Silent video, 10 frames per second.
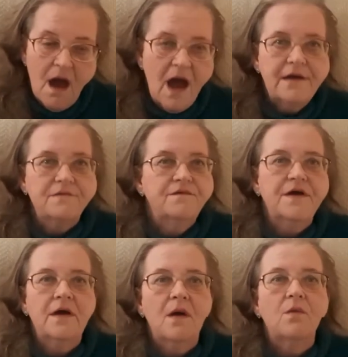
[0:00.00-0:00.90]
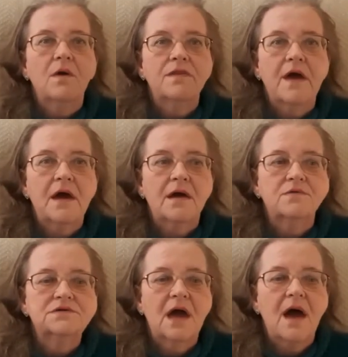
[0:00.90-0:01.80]
I couldn't figure out where the heck I
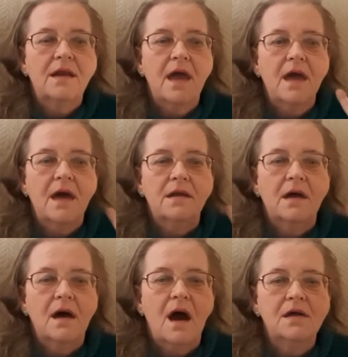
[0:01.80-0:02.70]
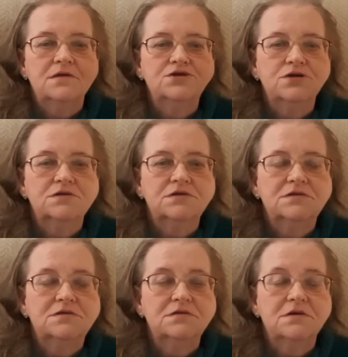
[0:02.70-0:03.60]
was at, and I just
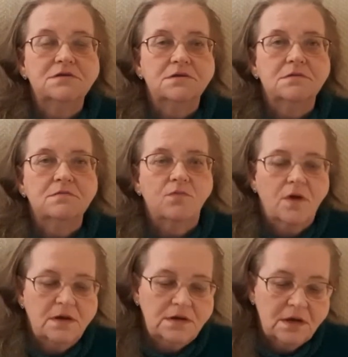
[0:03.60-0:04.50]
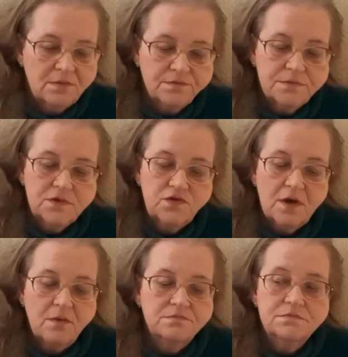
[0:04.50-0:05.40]
didn't want to deal.
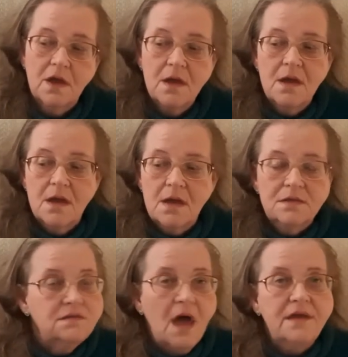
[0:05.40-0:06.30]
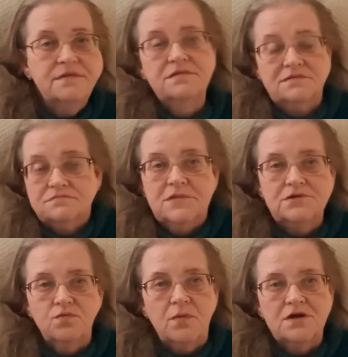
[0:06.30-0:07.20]
So I
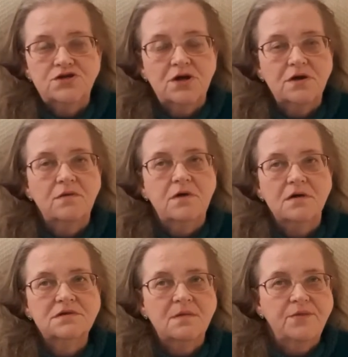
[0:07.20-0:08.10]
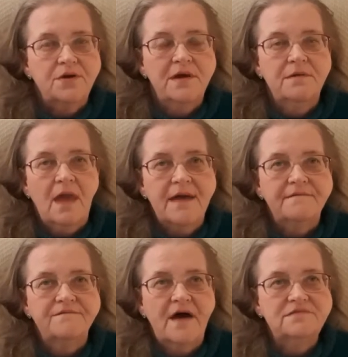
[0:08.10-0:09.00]
didn't want to show you because I put in like
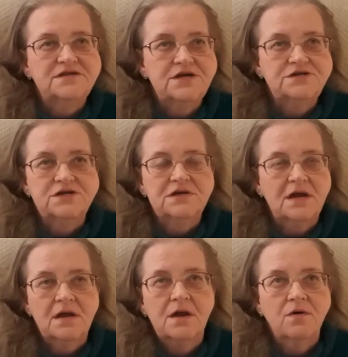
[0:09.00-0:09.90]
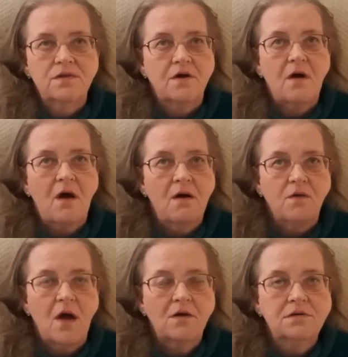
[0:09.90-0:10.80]
five stitches, and I know they're all wrong.